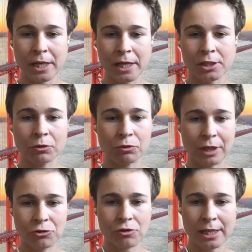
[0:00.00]
So to
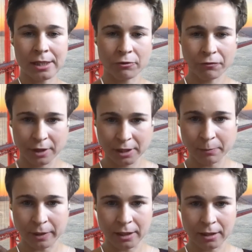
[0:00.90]
address your first
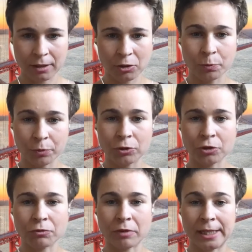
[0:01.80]
part, to put
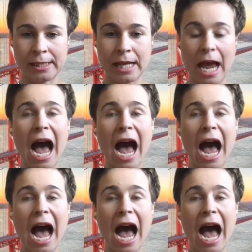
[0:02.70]
your rates,